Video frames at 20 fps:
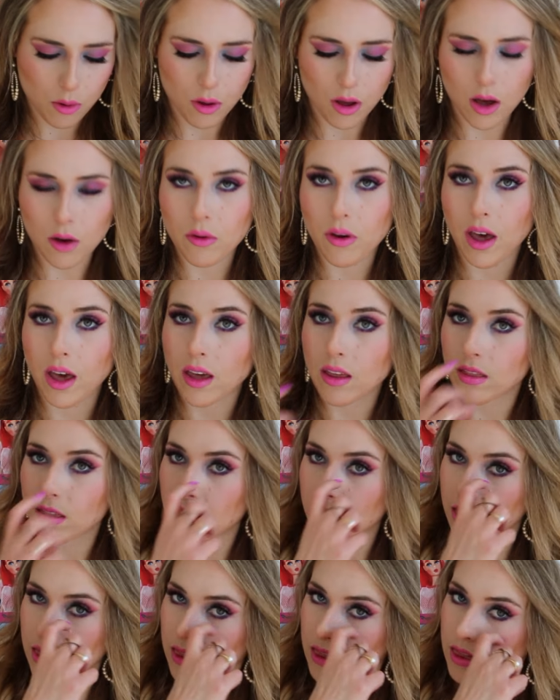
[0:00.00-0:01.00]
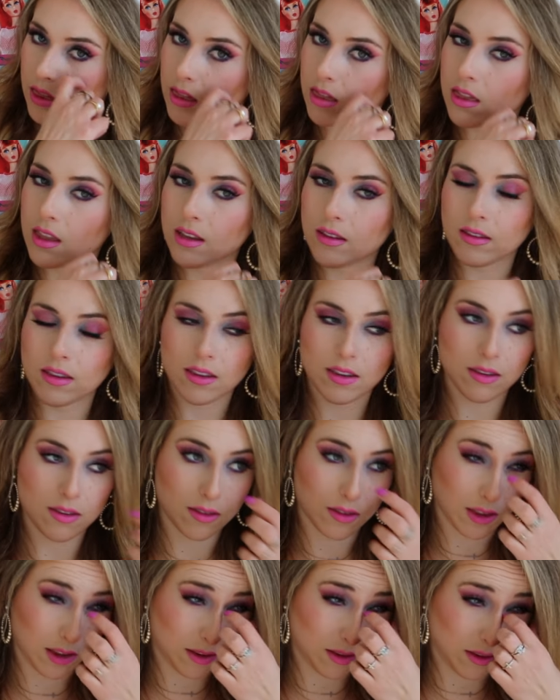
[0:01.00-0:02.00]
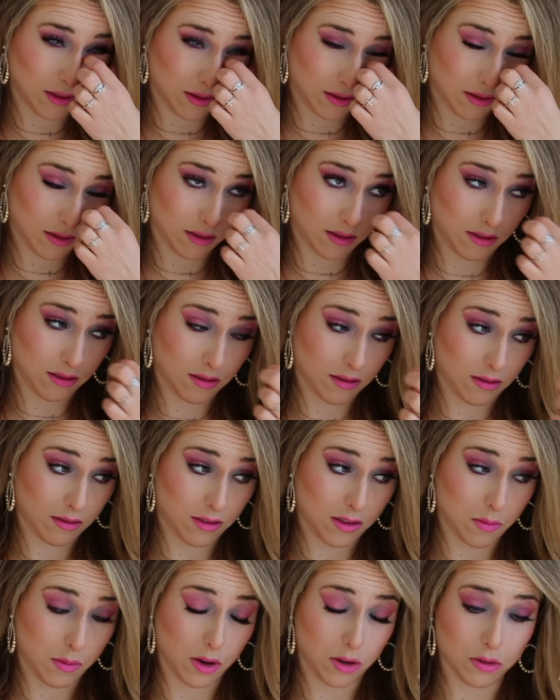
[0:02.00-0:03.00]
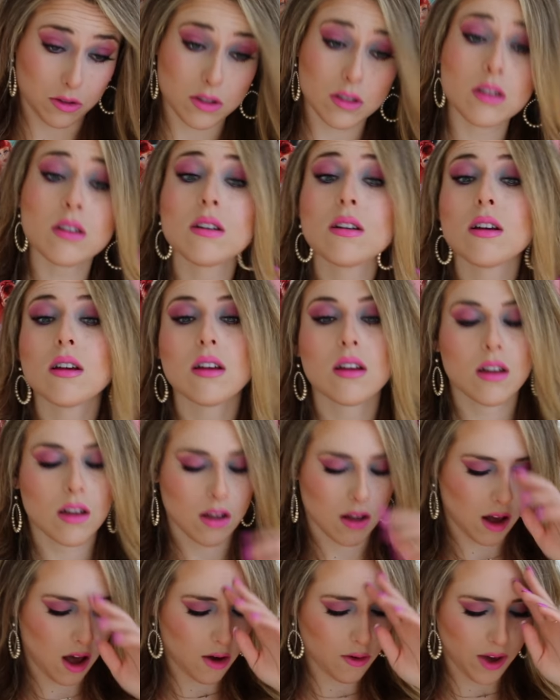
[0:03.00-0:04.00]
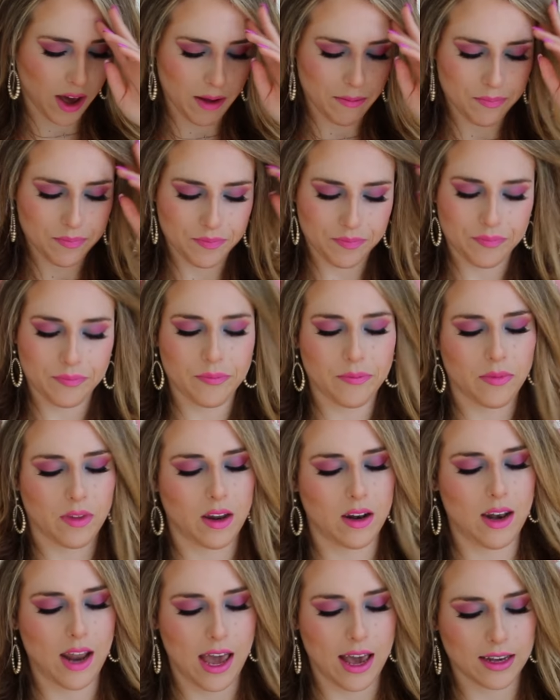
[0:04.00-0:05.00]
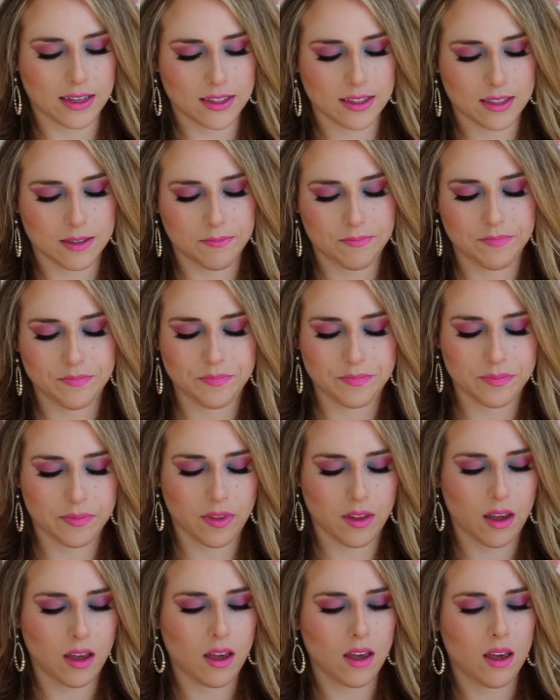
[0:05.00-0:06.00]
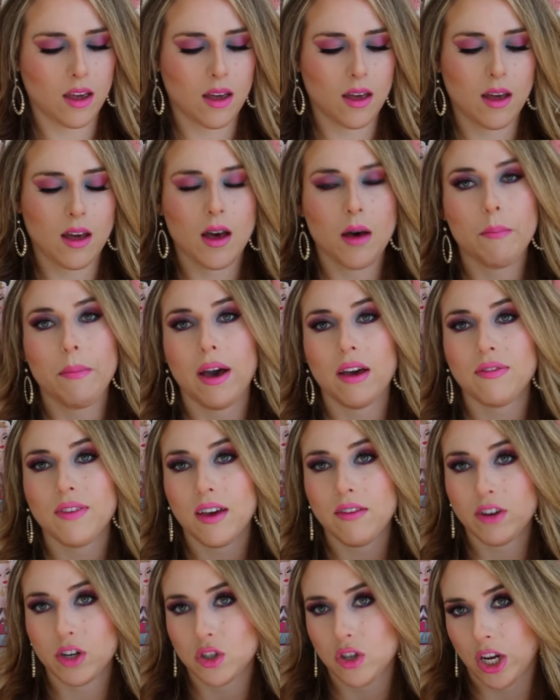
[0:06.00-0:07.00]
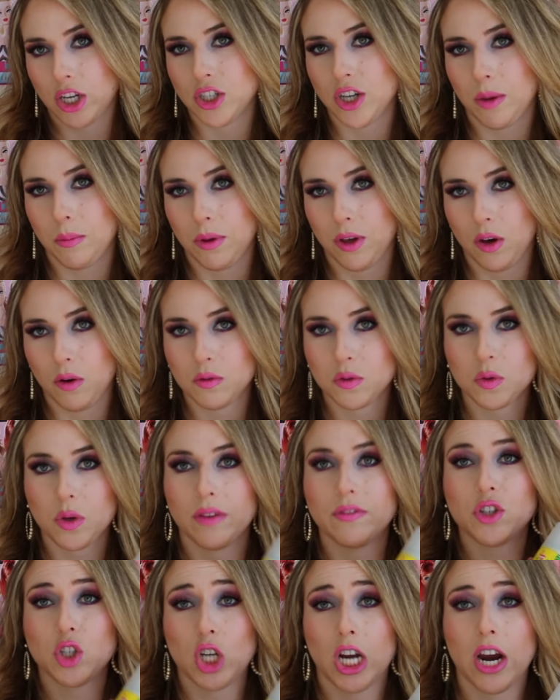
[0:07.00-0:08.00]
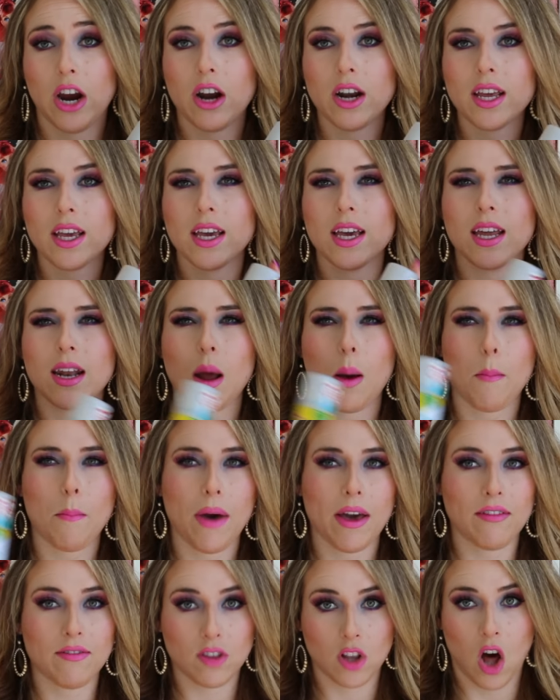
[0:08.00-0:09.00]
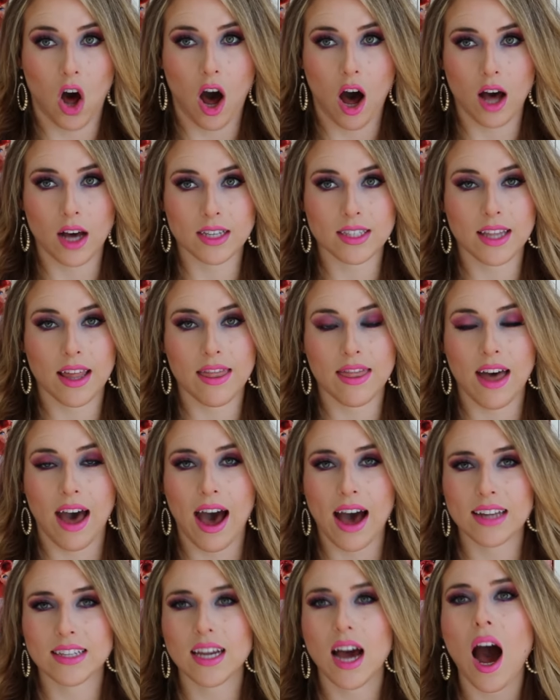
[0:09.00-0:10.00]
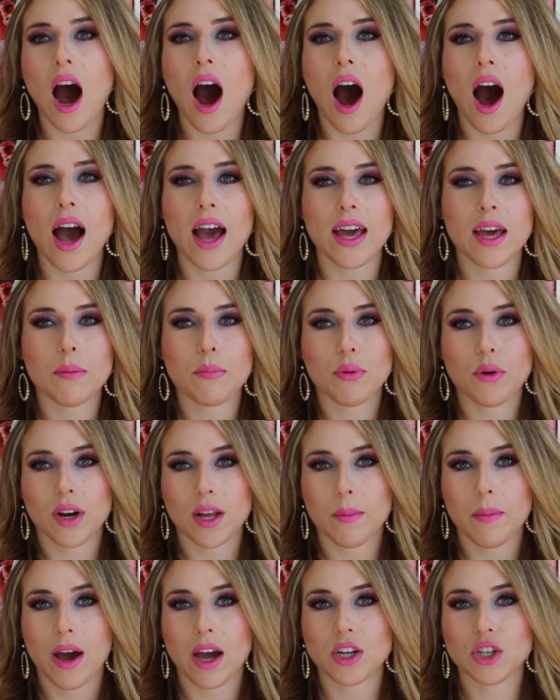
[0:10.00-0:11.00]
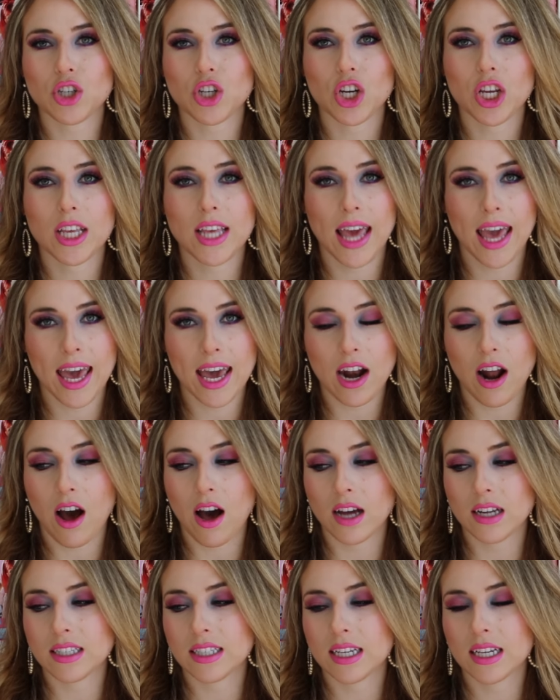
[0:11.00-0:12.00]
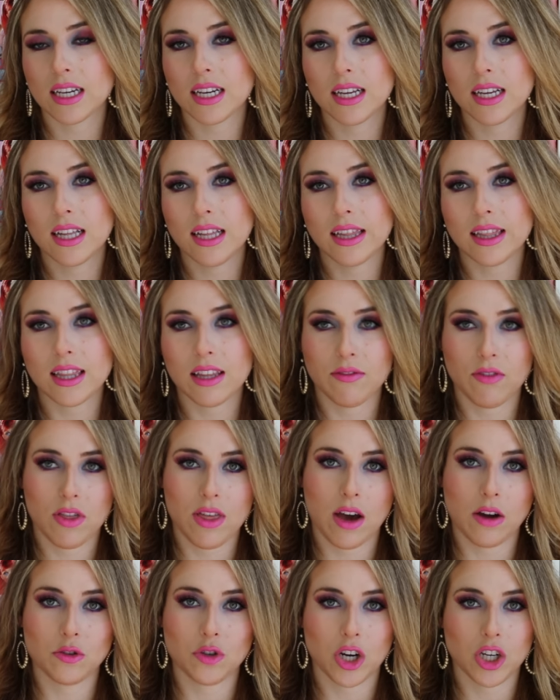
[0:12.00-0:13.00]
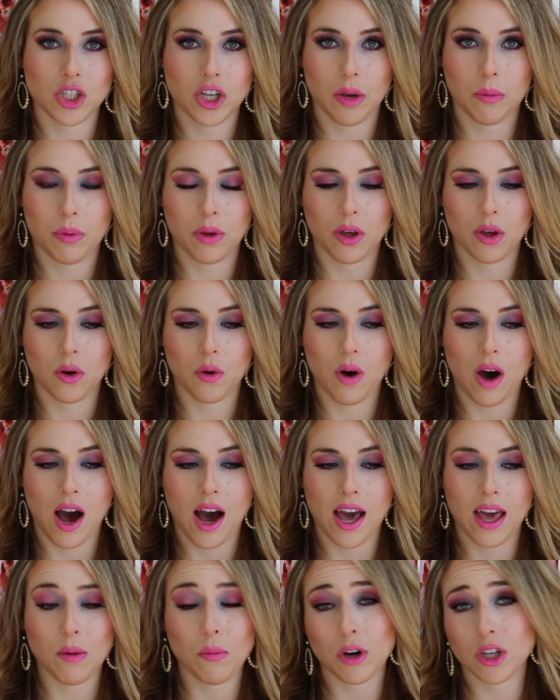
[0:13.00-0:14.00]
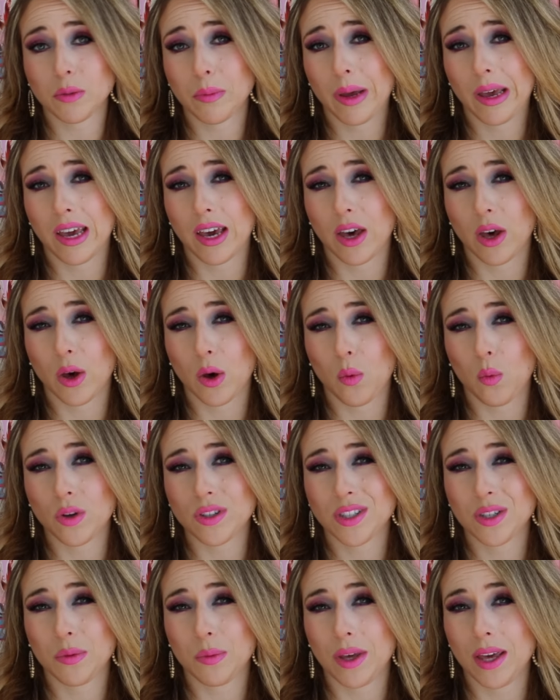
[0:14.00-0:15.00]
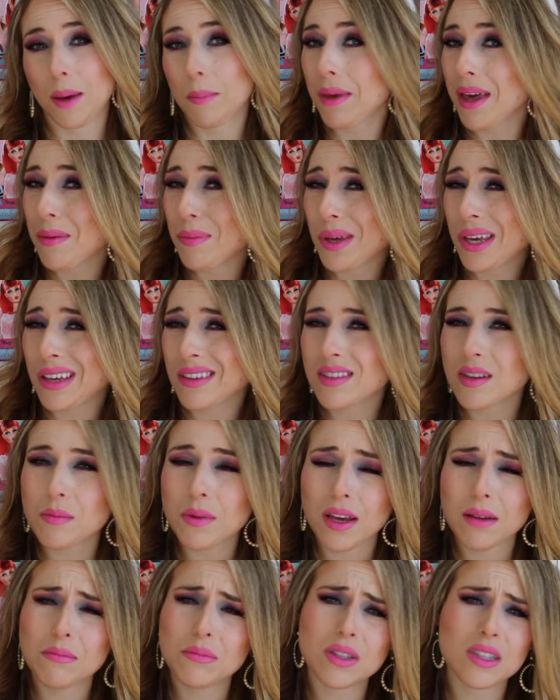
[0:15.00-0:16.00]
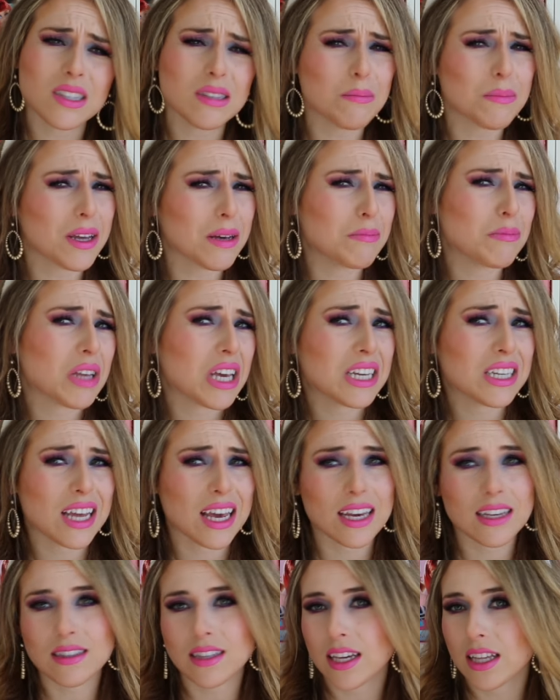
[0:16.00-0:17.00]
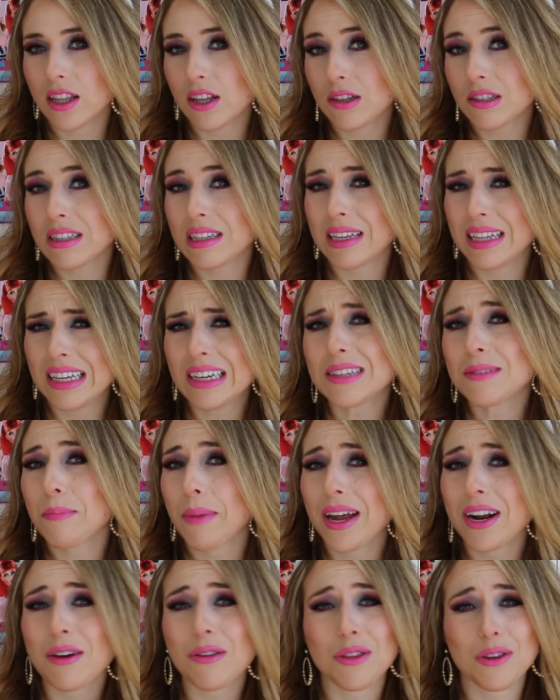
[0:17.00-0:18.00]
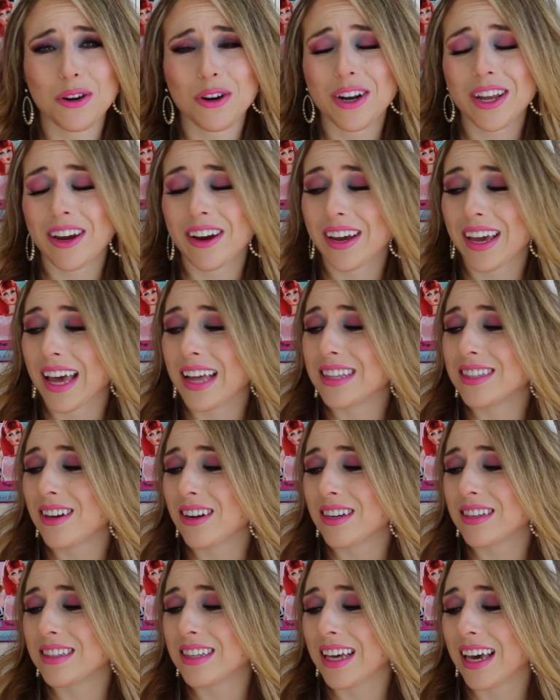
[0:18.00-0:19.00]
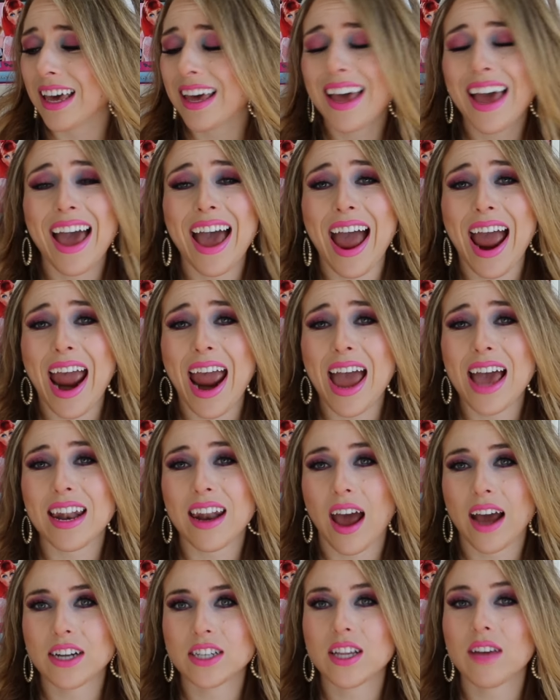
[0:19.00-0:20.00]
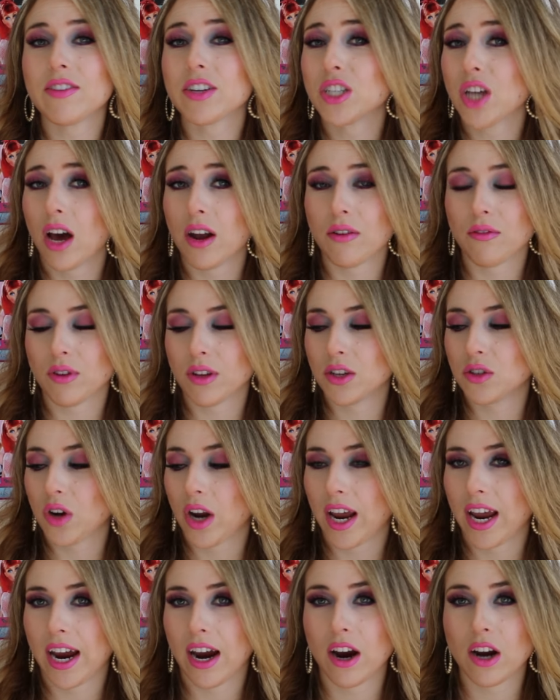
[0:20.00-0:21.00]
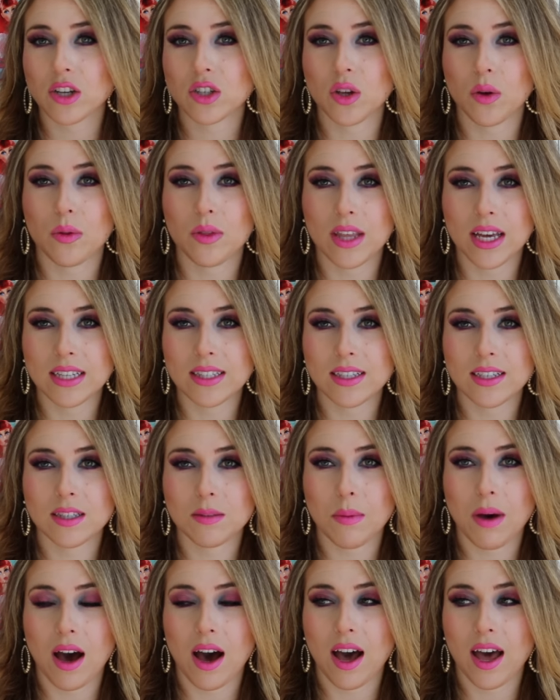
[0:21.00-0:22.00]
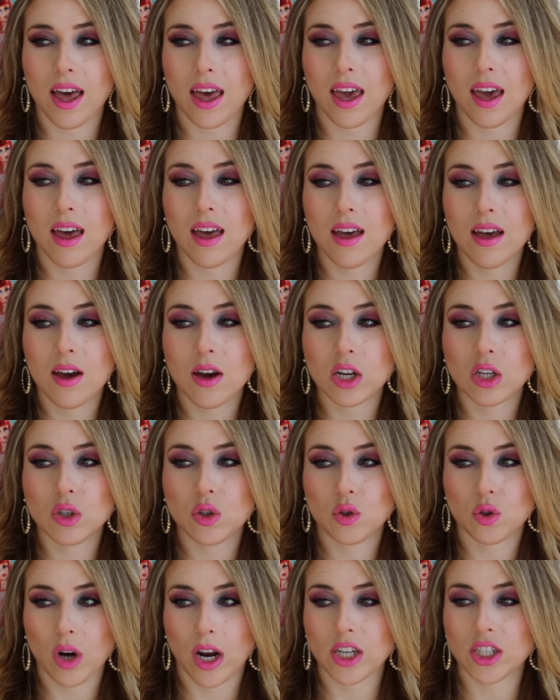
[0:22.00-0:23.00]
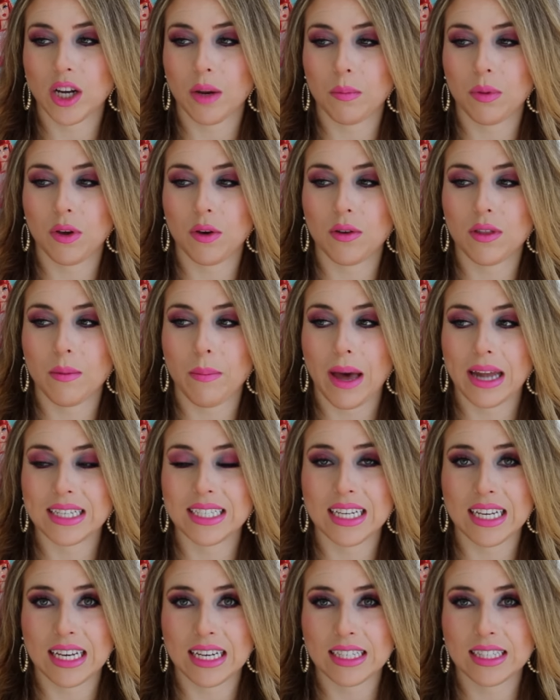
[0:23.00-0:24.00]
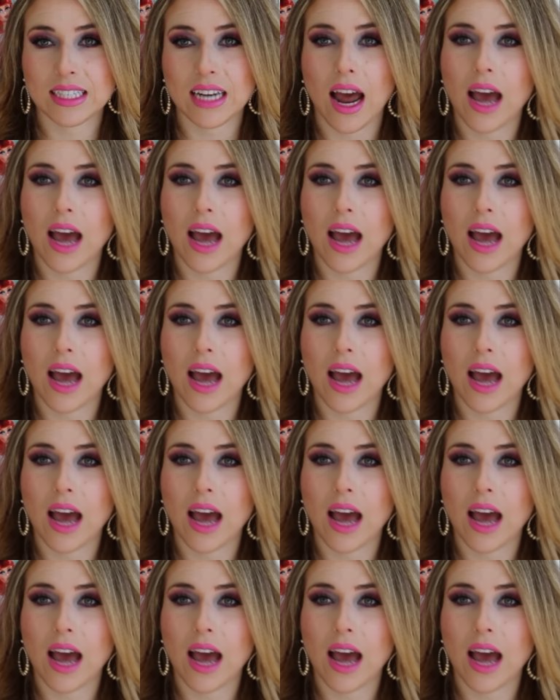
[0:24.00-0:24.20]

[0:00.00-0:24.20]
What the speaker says: Okay, this is the most. Okay, next. My favorite dry shampoo. So I've shared in my vlogs that I pretty much cannot live without dry shampoo. I wash my hair once a week, maybe, sometimes 8 days. It looks better the dirtier it gets, honestly. And I just have a ton of really dry hair. So this is my dry shampoo, the Batiste.